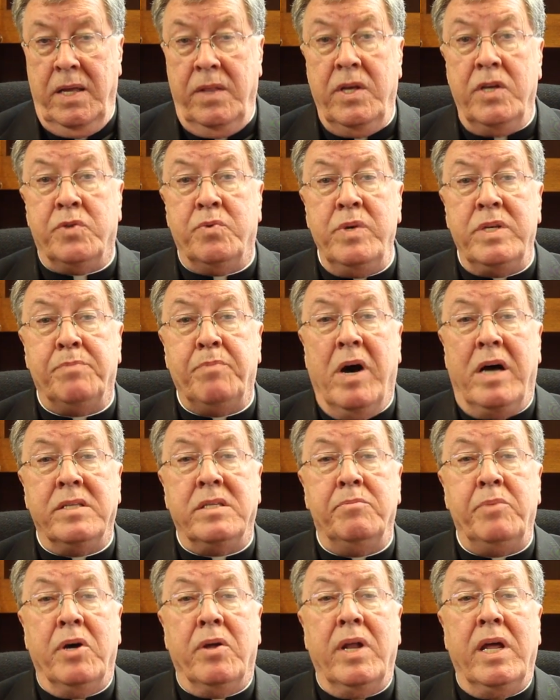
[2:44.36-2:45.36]
This
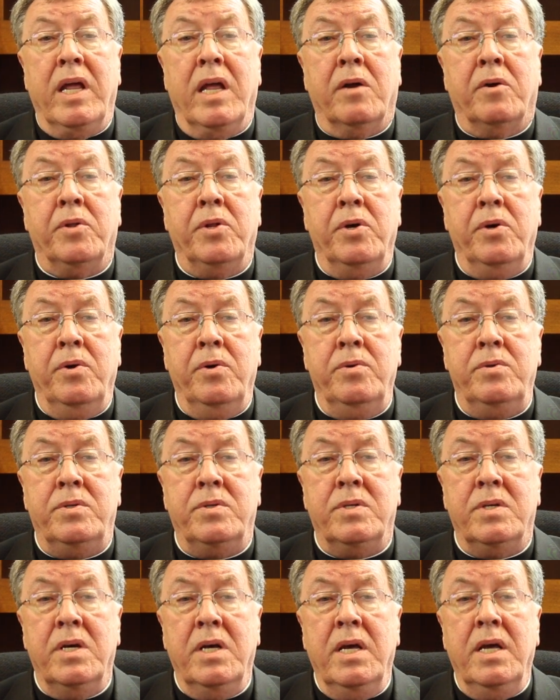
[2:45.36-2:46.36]
responsibility
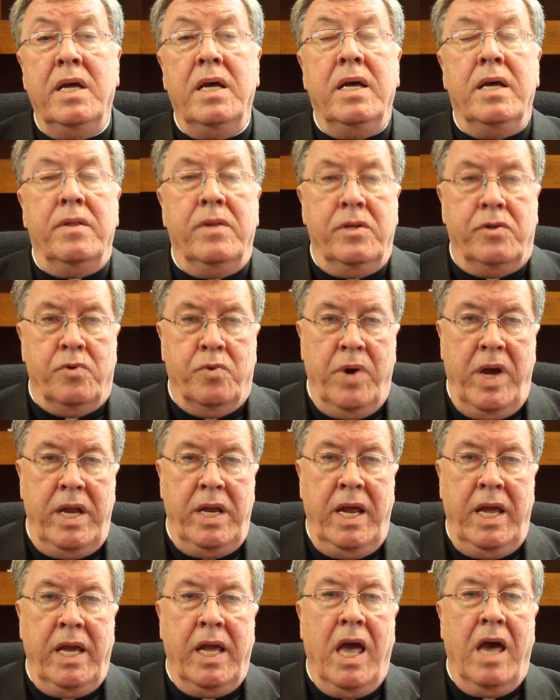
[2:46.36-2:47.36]
includes the
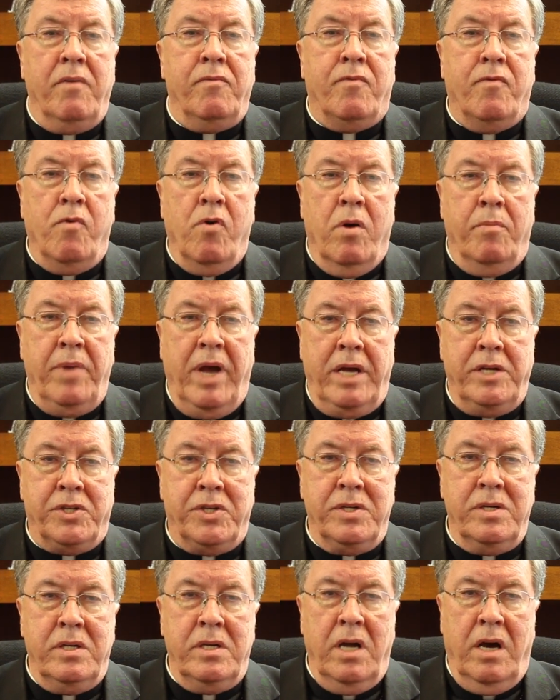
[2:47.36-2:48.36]
training and
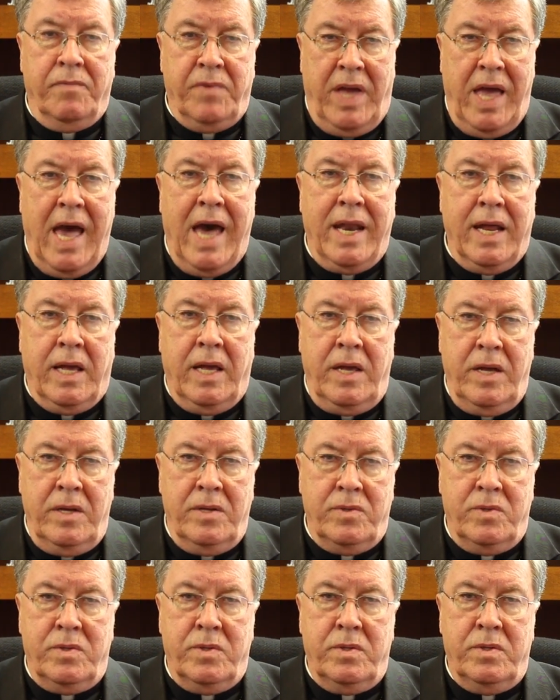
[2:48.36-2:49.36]
formation of
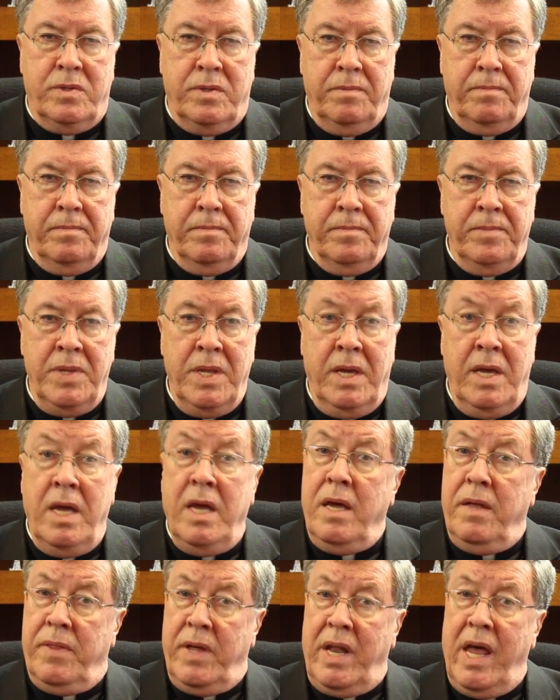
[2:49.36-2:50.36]
catechists.
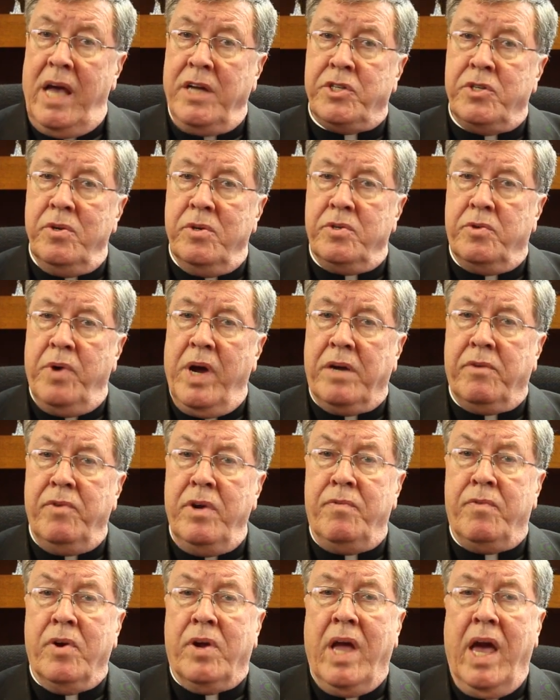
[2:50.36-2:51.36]
The National
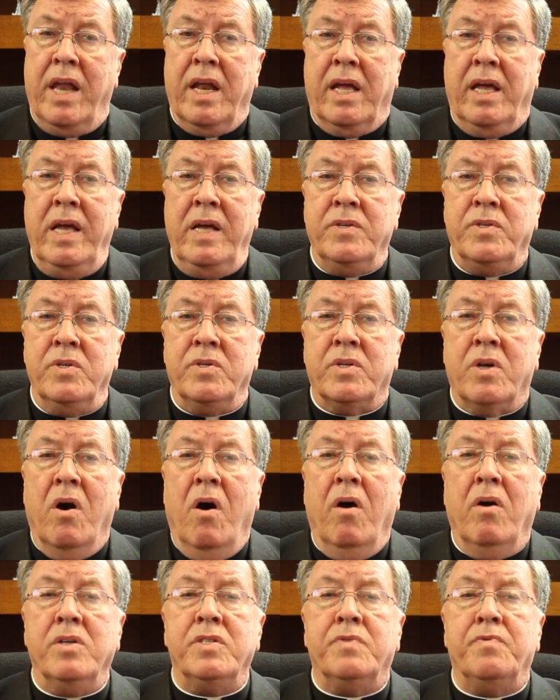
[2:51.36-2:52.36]
Directory for Catechesis
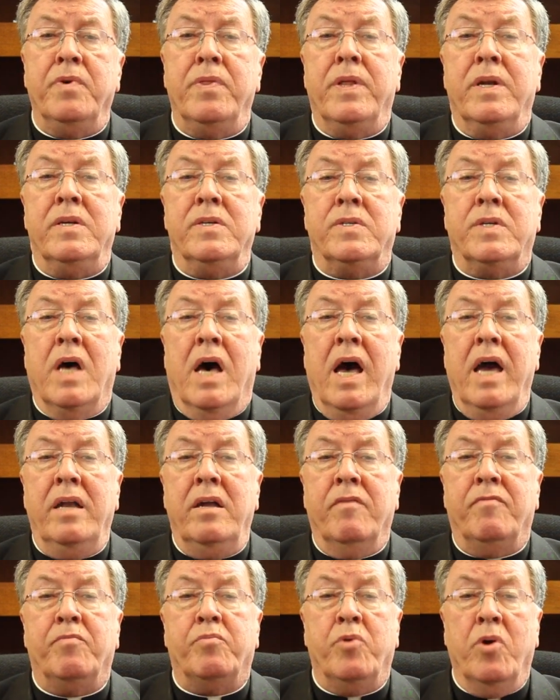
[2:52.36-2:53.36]
calls for the
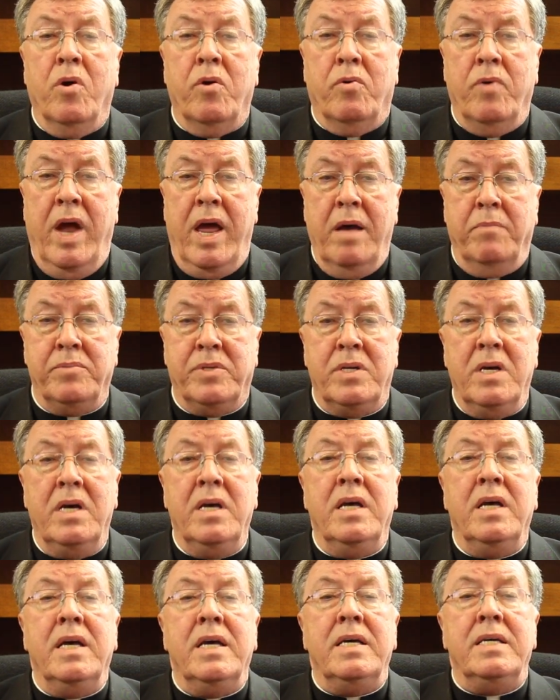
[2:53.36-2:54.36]
design of programs
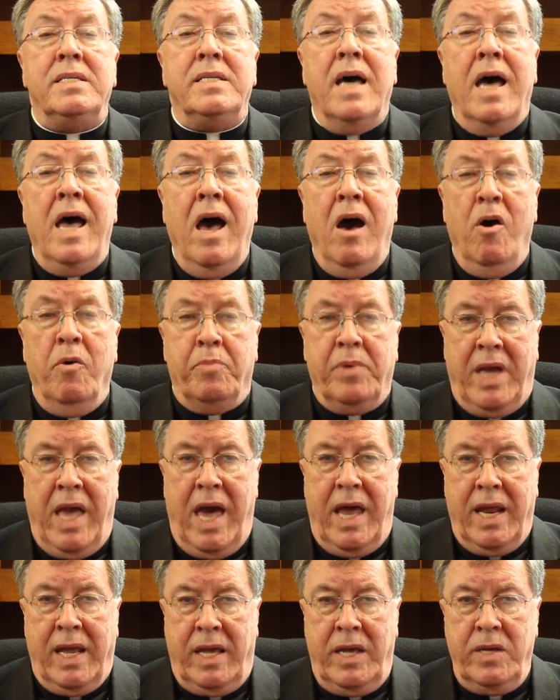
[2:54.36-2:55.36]
to help
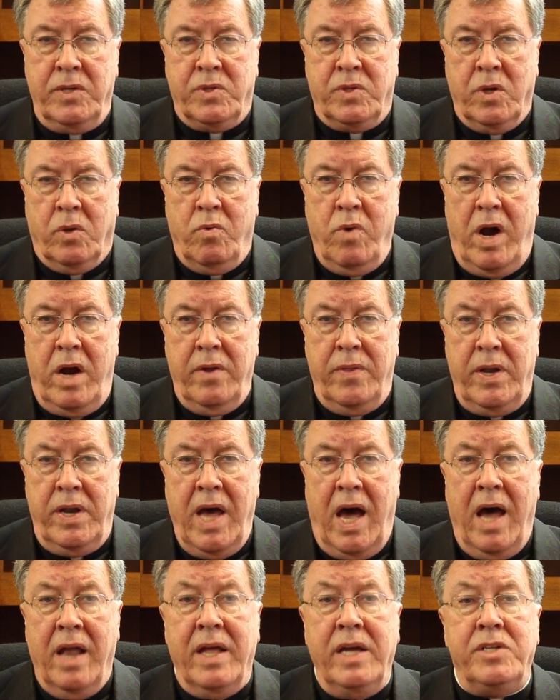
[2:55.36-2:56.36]
catechists acquire the
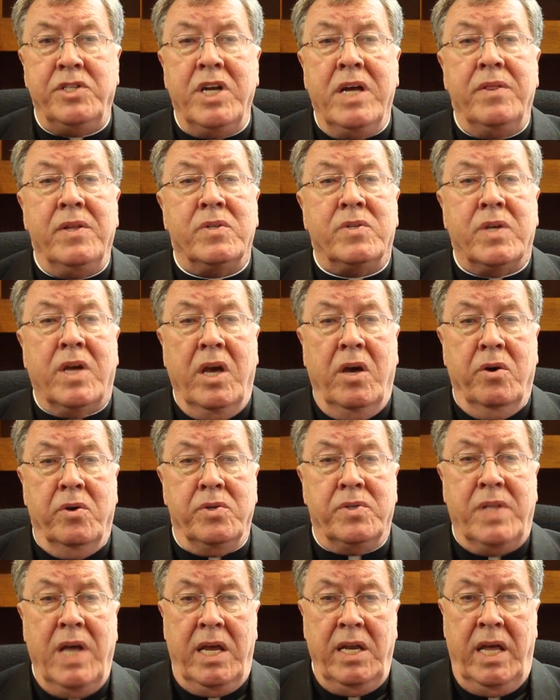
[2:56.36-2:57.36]
knowledge and the
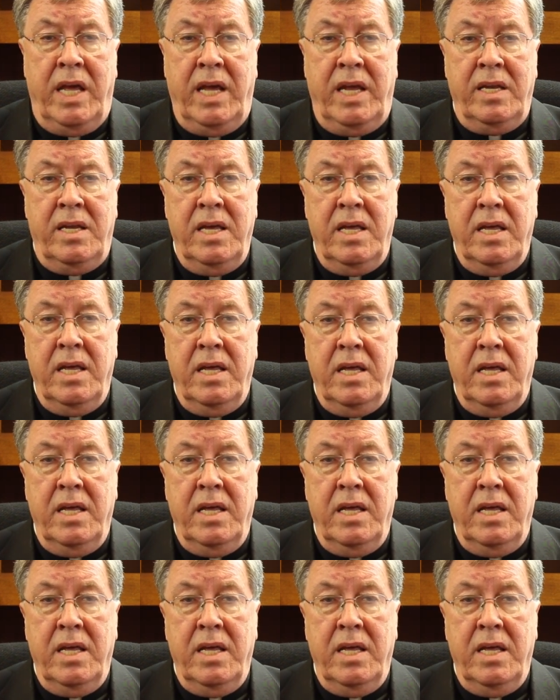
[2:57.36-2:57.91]
skills they need